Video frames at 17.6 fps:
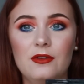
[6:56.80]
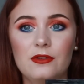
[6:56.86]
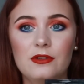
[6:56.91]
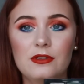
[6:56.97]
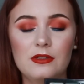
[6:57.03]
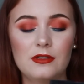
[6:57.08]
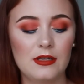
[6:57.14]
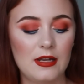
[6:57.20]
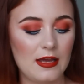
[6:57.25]

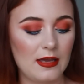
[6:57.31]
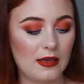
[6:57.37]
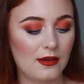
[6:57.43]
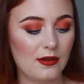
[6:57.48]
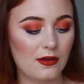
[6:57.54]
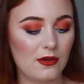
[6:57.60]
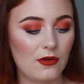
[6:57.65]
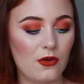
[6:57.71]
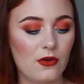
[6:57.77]
looks
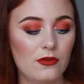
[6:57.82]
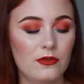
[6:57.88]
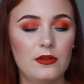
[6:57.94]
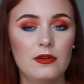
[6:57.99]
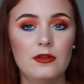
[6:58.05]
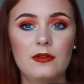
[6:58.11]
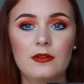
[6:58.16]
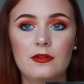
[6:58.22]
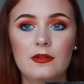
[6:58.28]
like
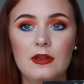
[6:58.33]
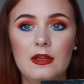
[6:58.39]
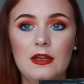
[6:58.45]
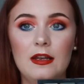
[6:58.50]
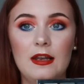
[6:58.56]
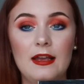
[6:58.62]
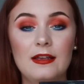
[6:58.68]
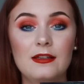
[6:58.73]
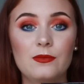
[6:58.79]
on
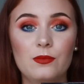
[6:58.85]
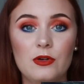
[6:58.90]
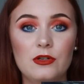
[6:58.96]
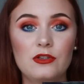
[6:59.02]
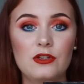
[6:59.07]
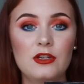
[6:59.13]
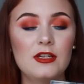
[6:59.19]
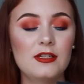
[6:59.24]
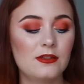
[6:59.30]
like
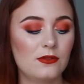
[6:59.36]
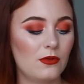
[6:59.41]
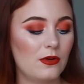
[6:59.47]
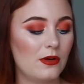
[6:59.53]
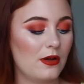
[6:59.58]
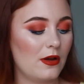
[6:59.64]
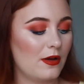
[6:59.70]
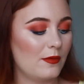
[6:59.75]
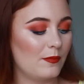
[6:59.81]
swatches
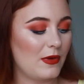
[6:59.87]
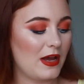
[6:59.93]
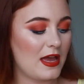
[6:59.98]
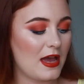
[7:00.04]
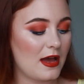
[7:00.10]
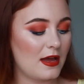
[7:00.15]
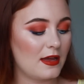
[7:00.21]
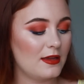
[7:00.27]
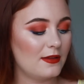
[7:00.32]
or on my
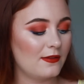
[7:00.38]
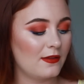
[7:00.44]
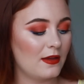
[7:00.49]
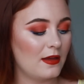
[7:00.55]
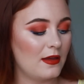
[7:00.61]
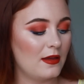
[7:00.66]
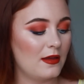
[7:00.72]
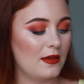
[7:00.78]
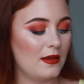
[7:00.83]
eyes.
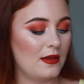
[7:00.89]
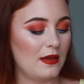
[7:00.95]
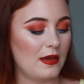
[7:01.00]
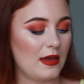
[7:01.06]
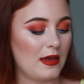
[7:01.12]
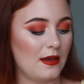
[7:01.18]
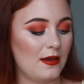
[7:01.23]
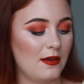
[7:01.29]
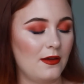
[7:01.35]

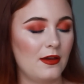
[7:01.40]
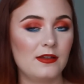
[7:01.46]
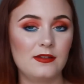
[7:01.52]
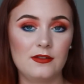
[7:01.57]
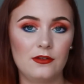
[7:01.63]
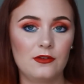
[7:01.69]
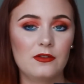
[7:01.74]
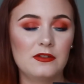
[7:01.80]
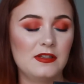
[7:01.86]

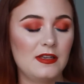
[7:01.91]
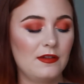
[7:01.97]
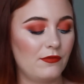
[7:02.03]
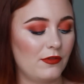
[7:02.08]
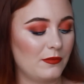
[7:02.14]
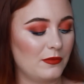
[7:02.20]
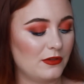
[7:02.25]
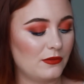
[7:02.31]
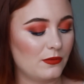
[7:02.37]
So you can see
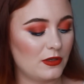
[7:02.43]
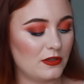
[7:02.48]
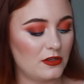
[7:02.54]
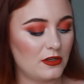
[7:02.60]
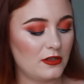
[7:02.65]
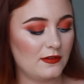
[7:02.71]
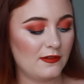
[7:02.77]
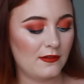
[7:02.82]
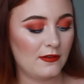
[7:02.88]
from the
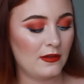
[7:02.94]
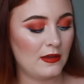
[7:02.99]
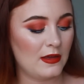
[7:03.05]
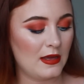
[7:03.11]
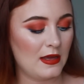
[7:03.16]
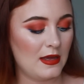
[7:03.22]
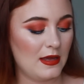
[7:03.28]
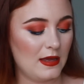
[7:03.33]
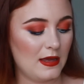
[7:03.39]
swatches.
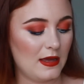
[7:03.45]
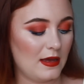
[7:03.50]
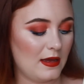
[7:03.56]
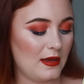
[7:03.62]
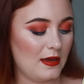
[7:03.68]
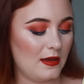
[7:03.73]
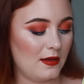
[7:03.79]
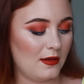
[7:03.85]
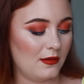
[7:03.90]

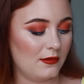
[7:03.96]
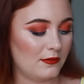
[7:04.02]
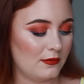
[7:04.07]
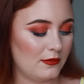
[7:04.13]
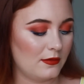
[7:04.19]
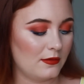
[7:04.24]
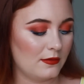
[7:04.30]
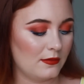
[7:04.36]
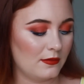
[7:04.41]
And